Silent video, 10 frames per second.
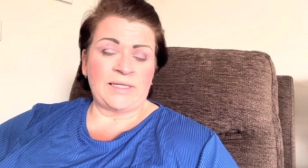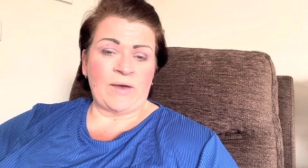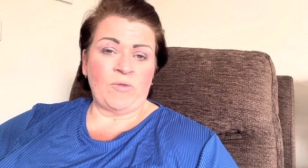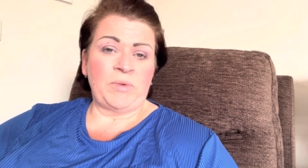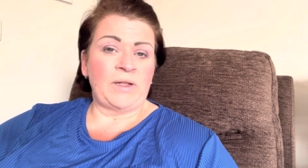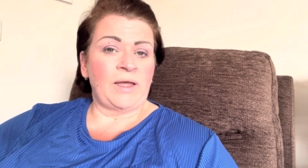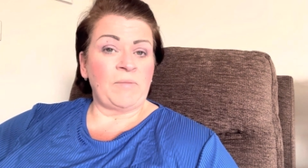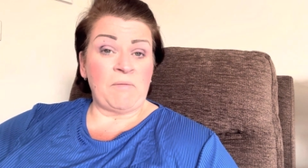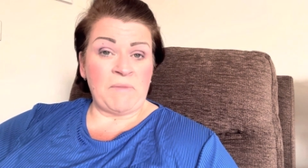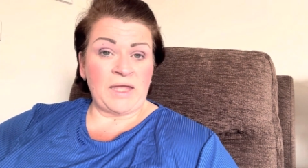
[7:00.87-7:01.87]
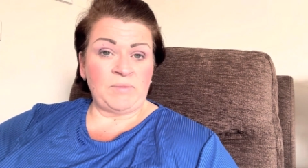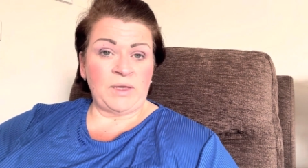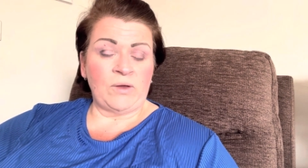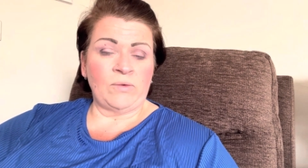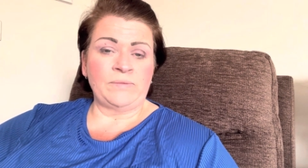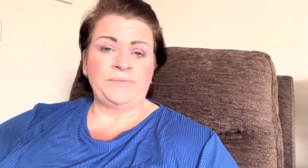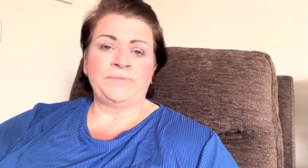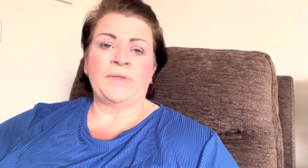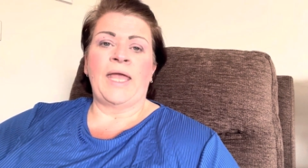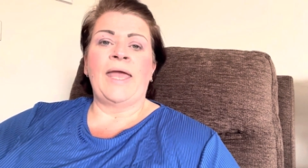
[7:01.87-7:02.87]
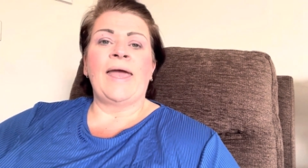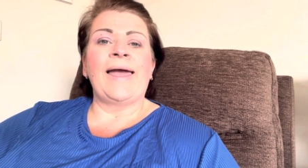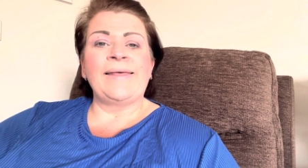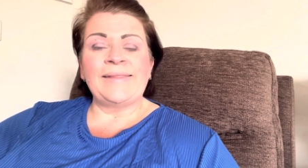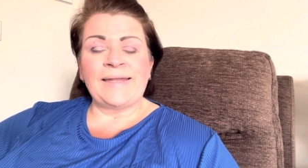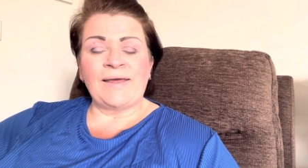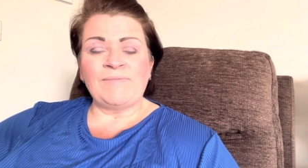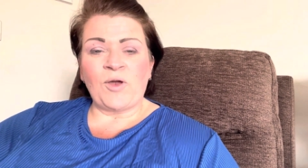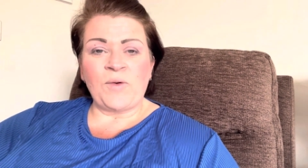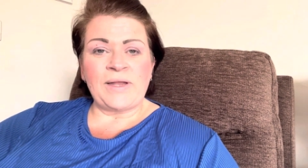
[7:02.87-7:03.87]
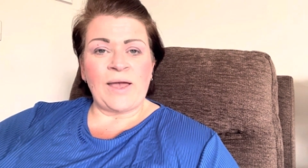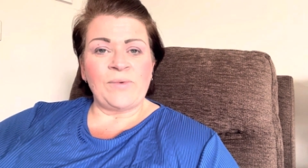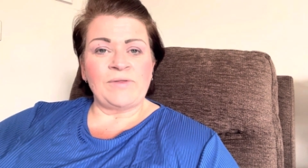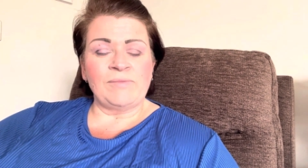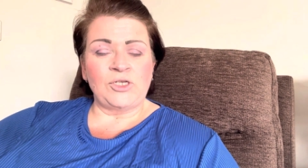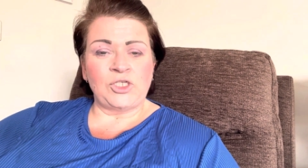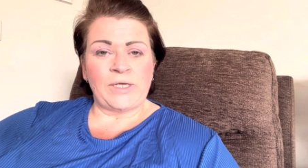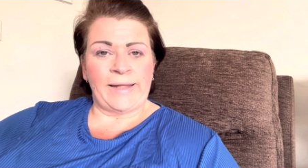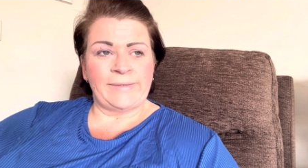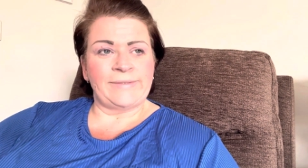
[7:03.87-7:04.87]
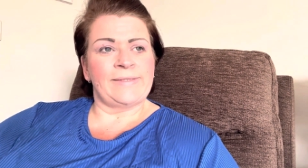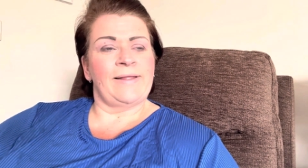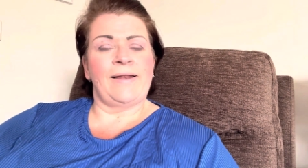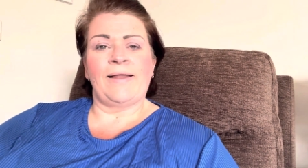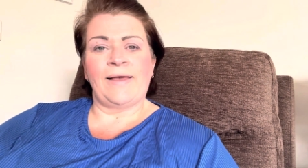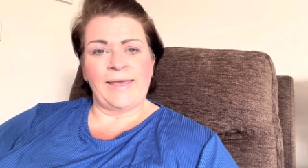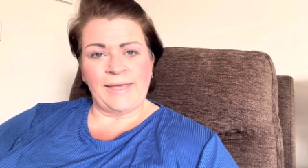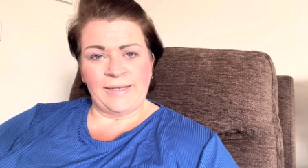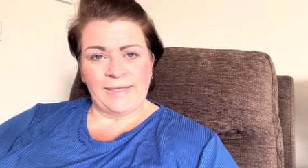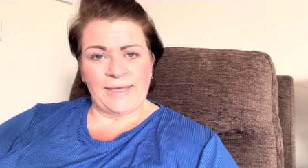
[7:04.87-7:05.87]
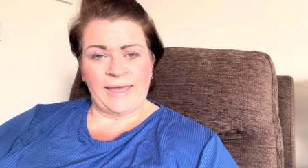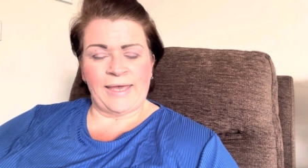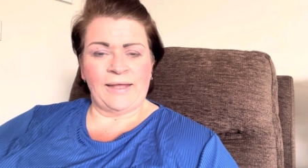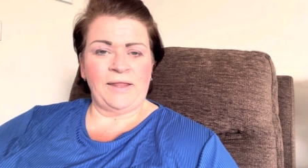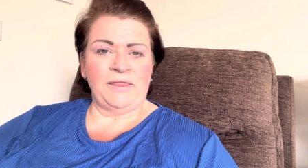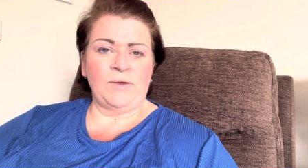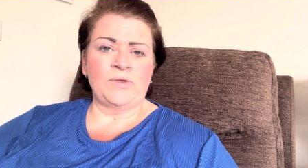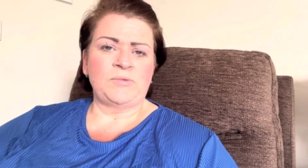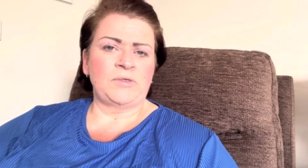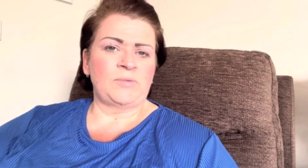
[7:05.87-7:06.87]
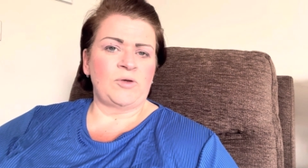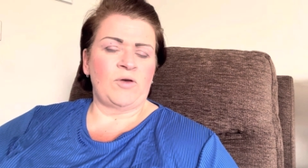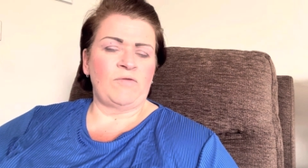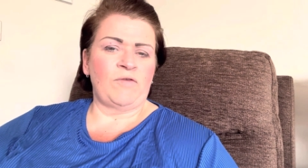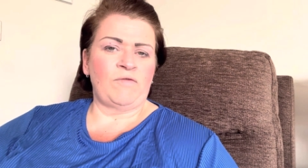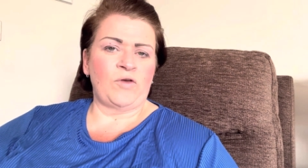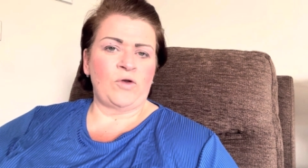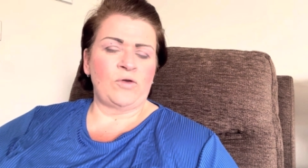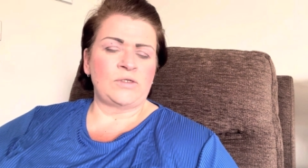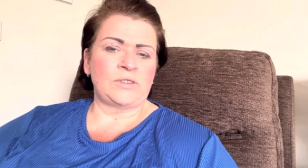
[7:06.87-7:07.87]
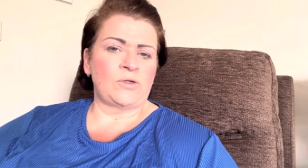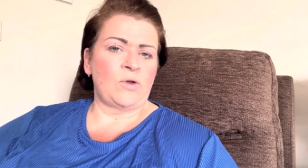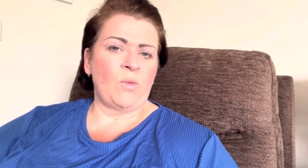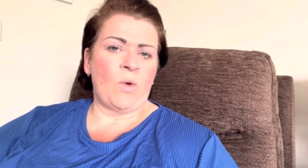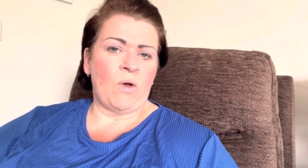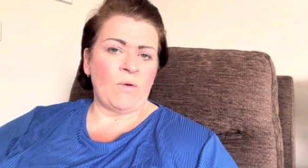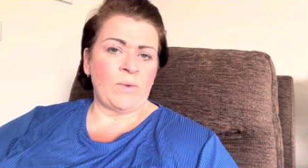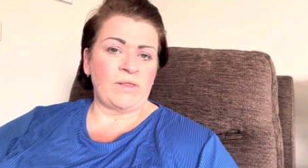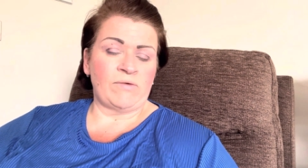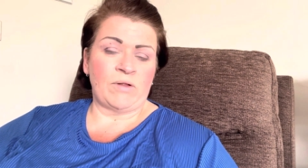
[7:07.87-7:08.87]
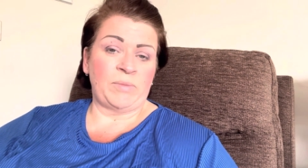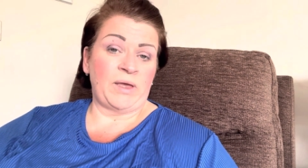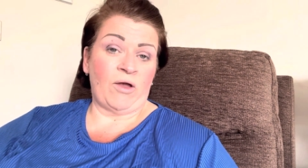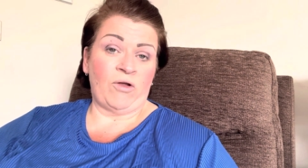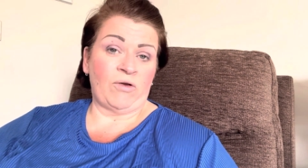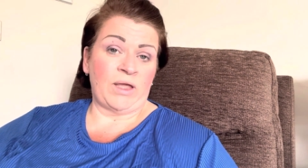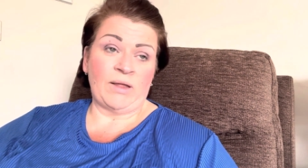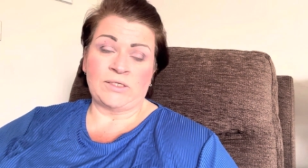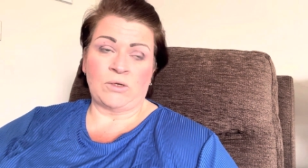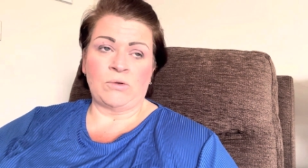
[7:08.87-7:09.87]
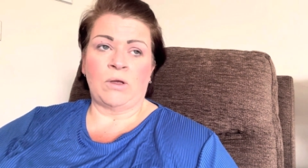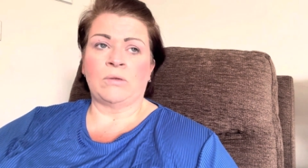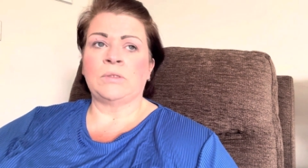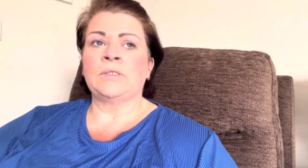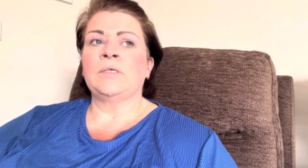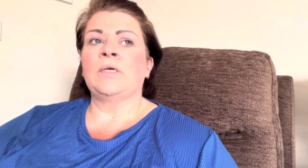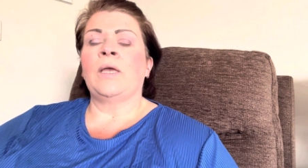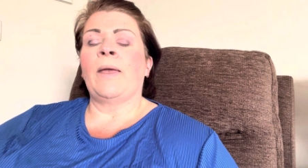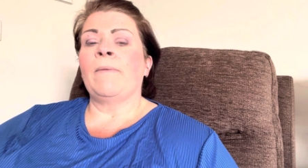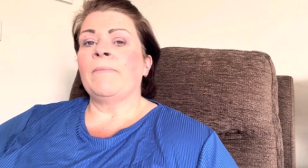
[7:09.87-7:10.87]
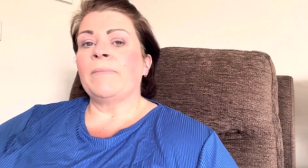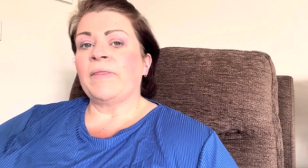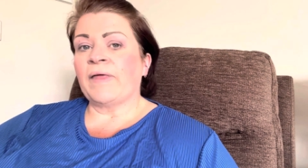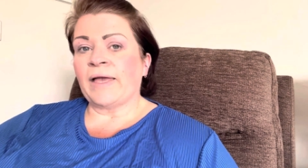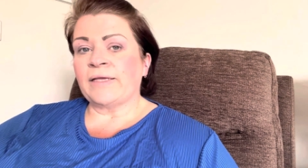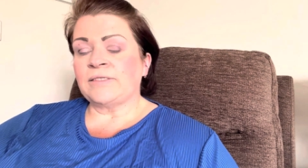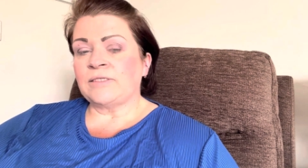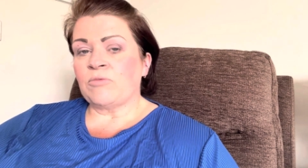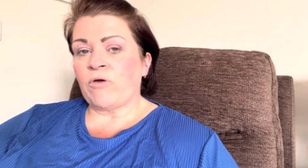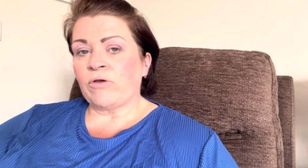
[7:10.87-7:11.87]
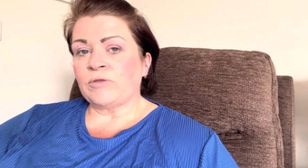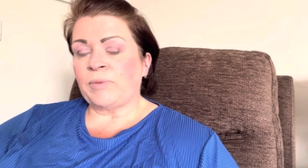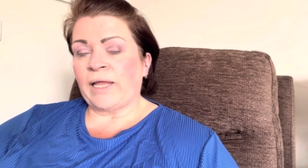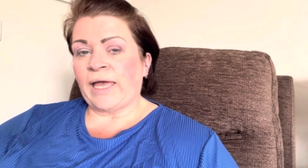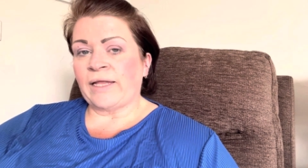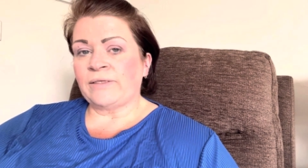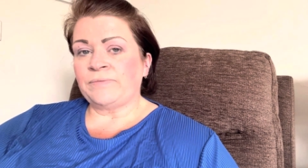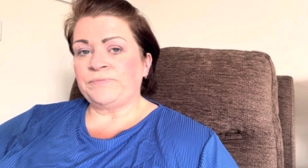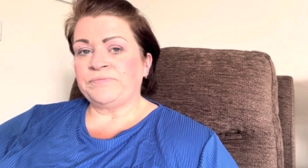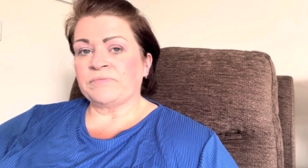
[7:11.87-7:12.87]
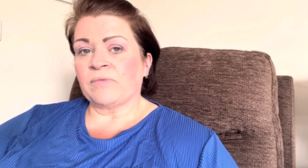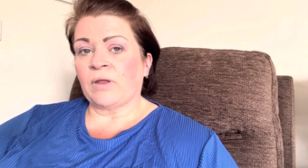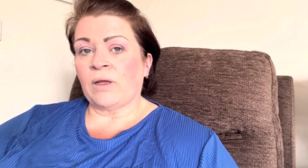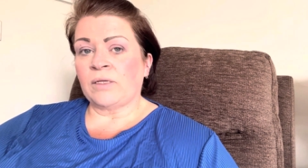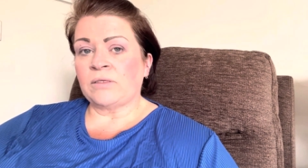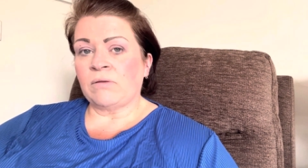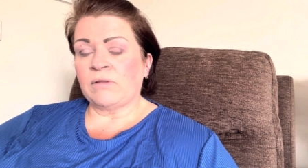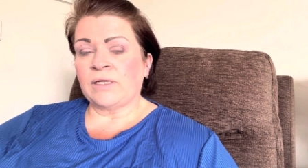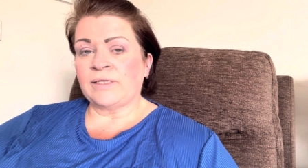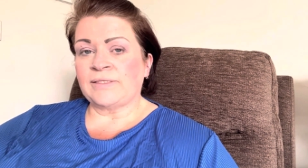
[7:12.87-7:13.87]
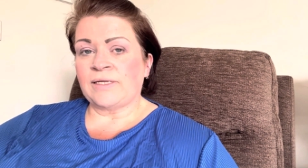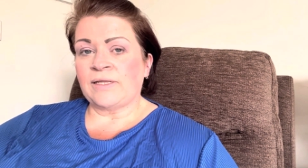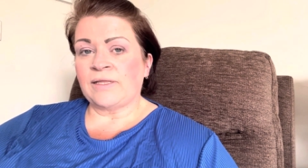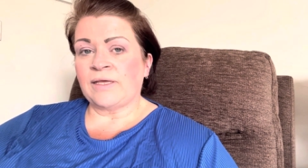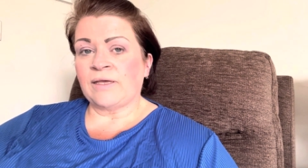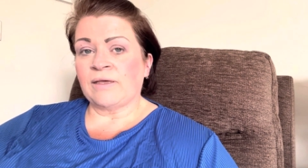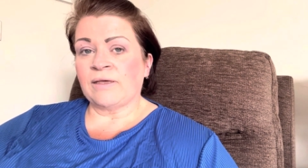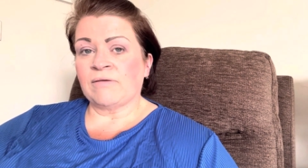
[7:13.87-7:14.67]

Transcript: and that will be like my main meal. And then I'm going out with Michelle to the Lion King. And I think we're supposed to be going for food. I don't know what, whether I'll be hungry, I don't know. But that is tomorrow's plan. I don't think there's anything.